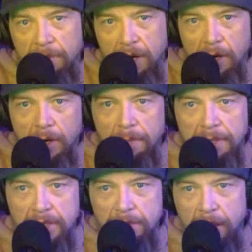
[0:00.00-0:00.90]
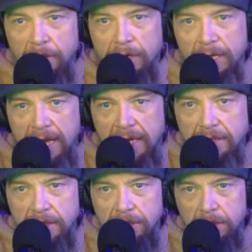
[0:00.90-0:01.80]
there are going to be some other
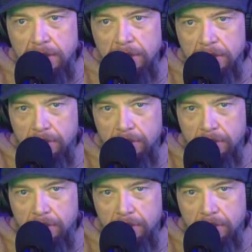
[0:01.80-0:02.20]
classes